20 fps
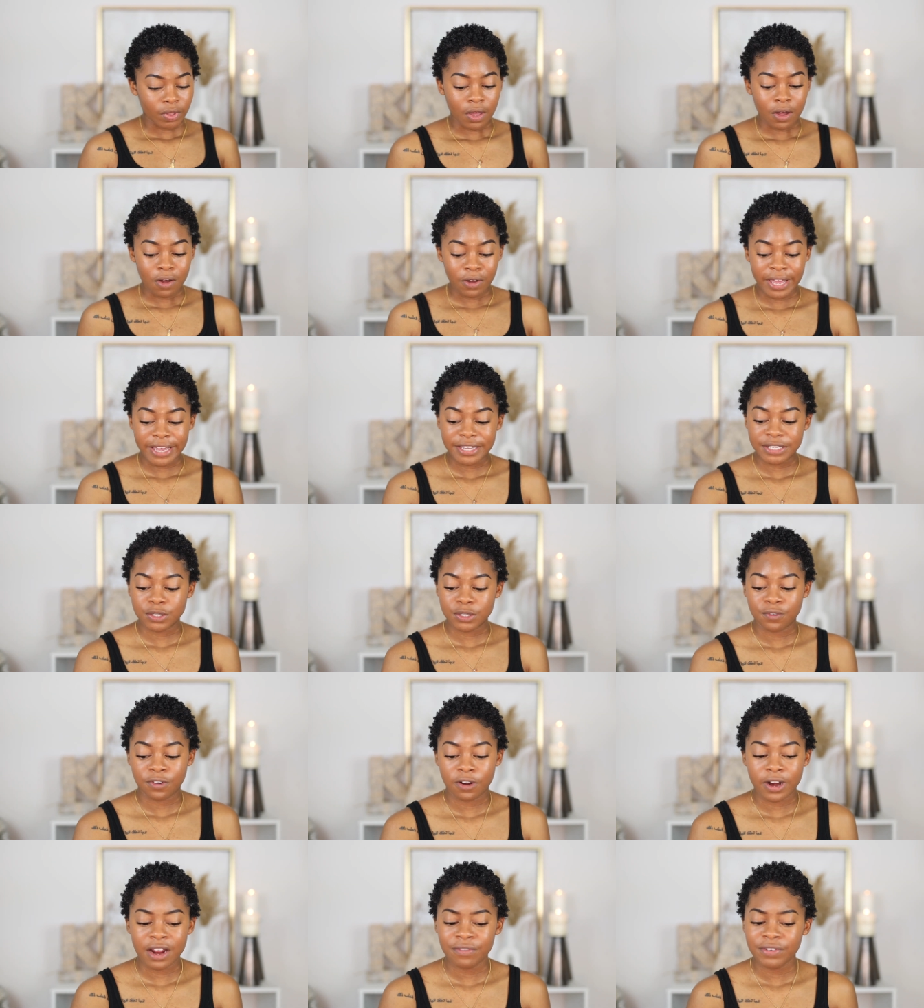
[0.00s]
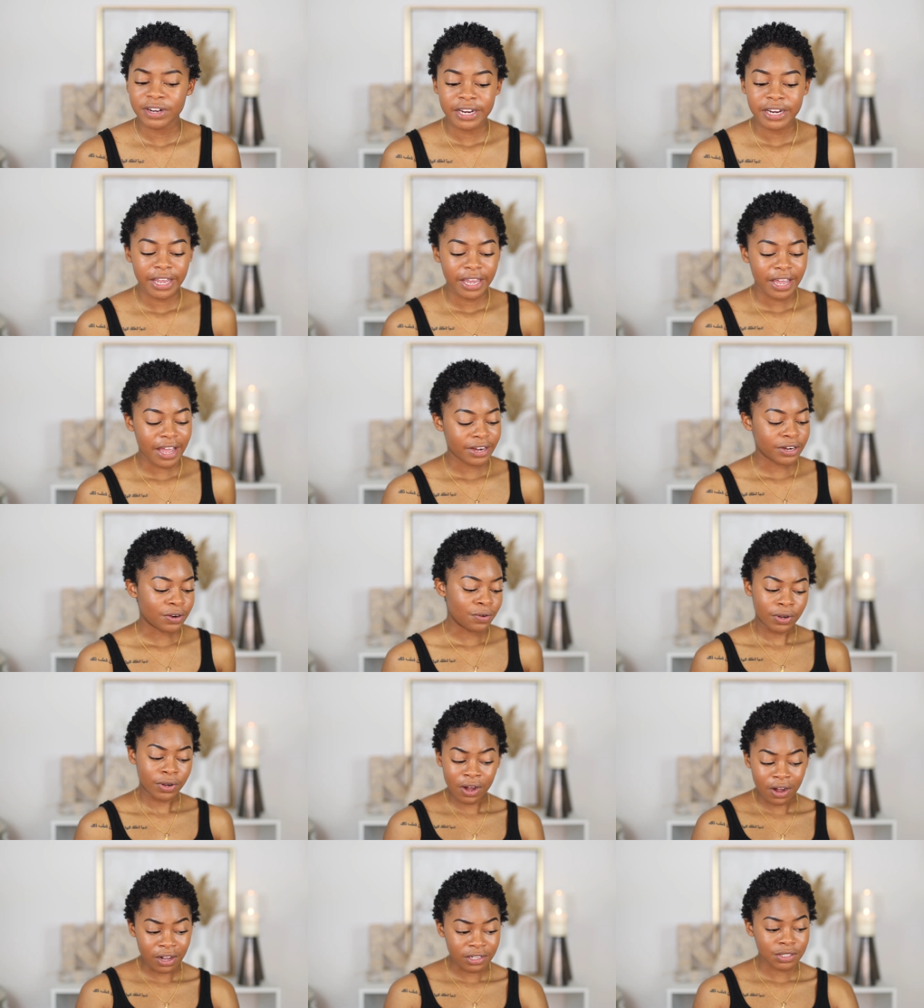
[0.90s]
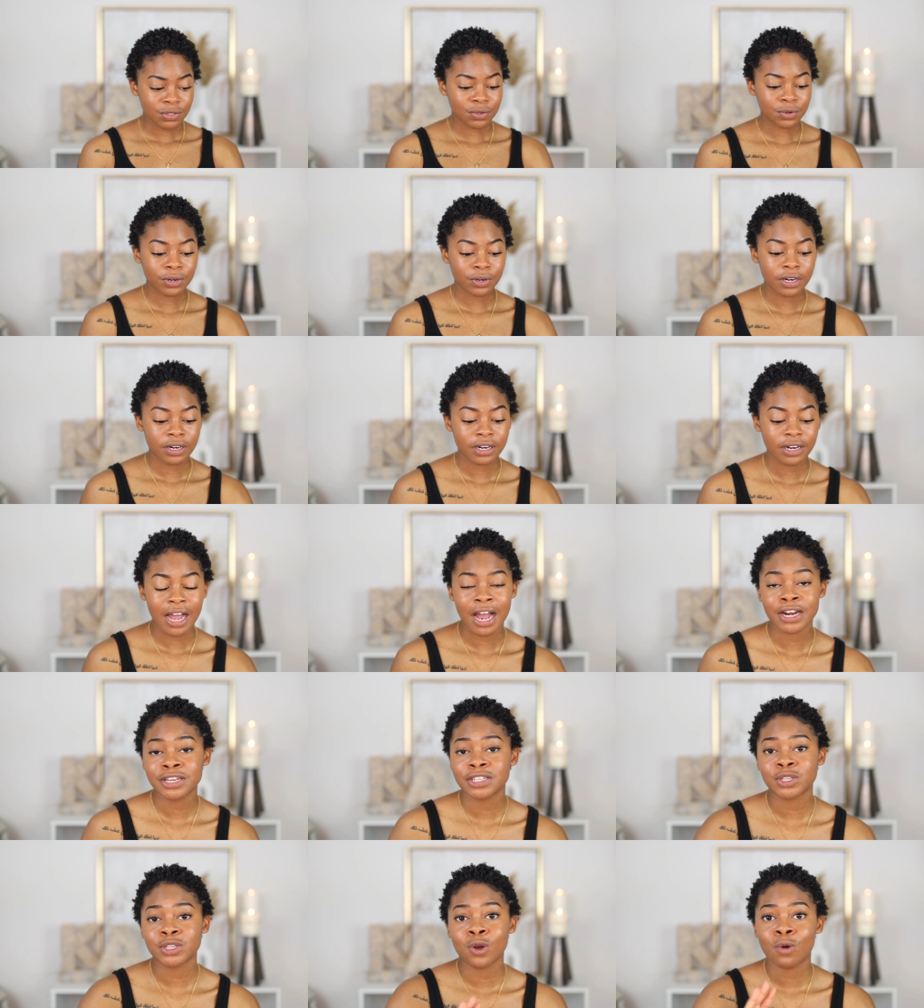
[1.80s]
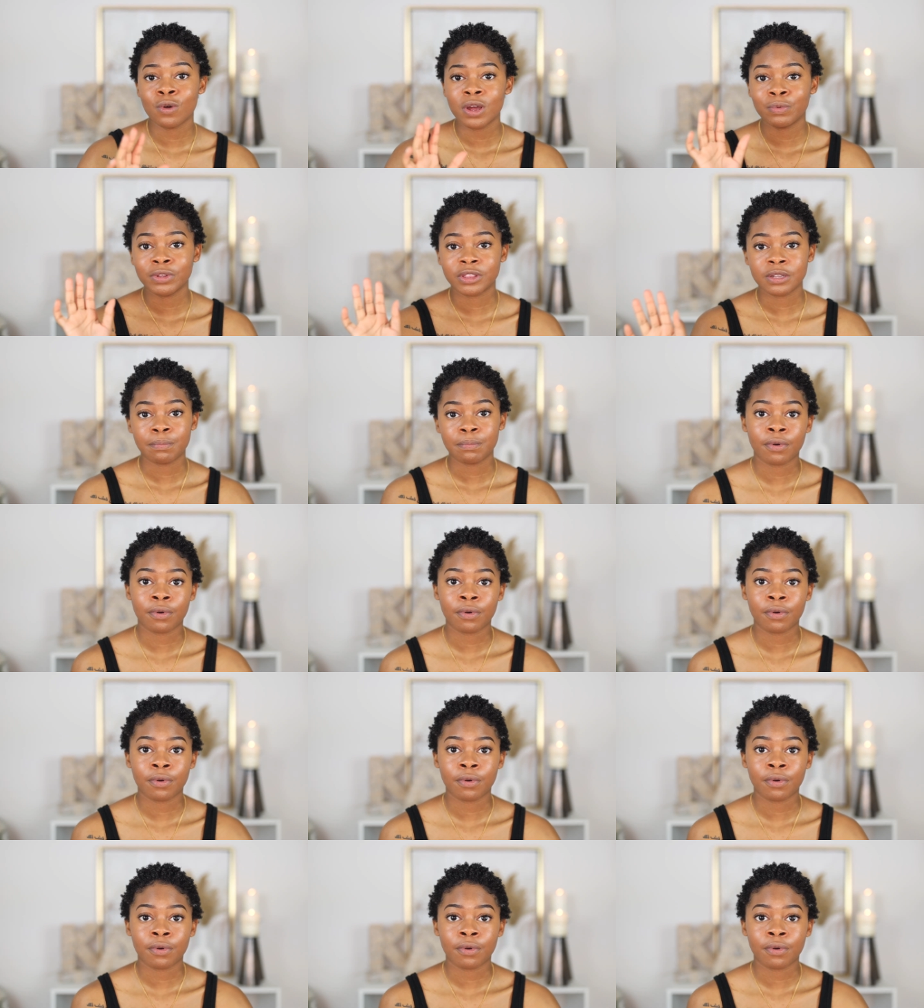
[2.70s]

Okay, so for every day, I don't contour. I just go in with a